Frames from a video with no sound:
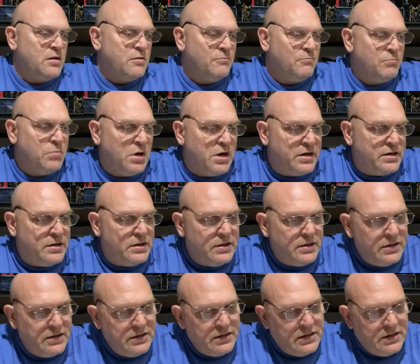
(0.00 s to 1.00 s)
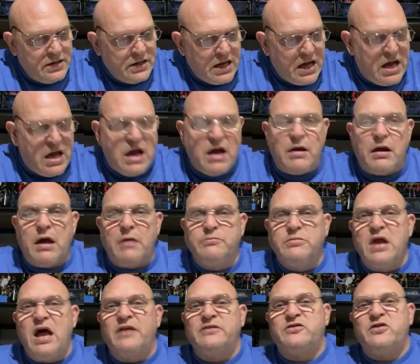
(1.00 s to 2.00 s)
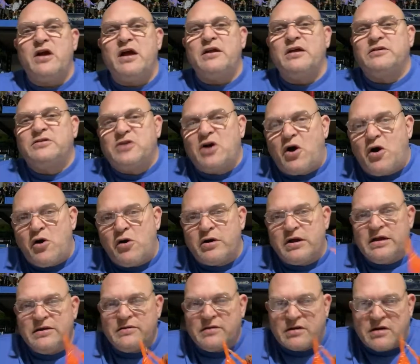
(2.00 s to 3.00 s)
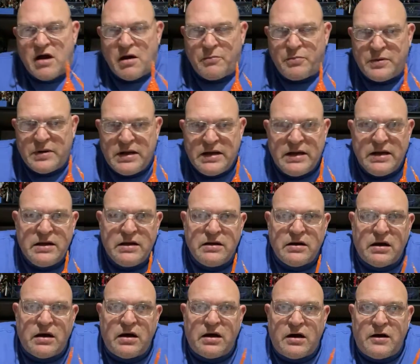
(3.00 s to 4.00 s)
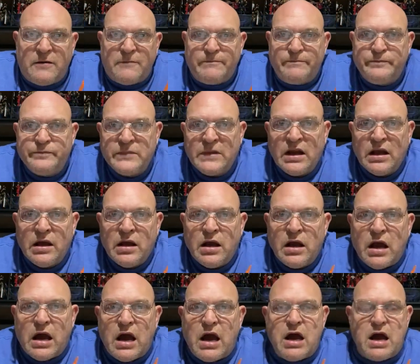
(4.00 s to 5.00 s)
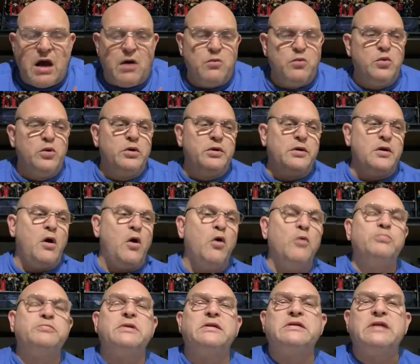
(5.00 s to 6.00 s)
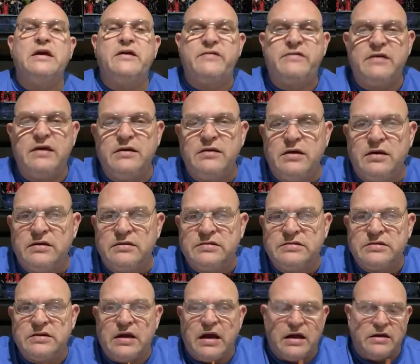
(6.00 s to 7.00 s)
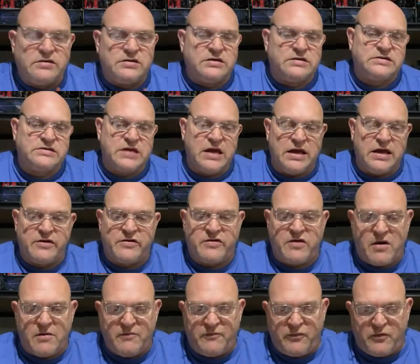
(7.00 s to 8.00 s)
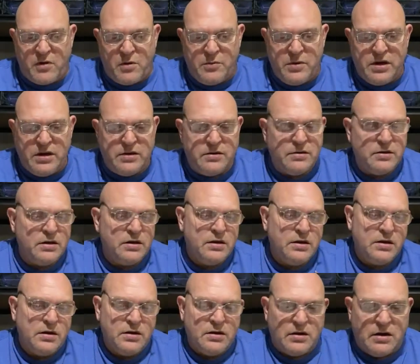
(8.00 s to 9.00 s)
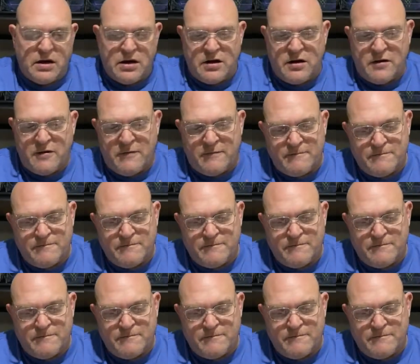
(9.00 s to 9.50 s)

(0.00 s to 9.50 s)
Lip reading: But I'm not trying to dog either company. I would hope that they see this and just take some from it. I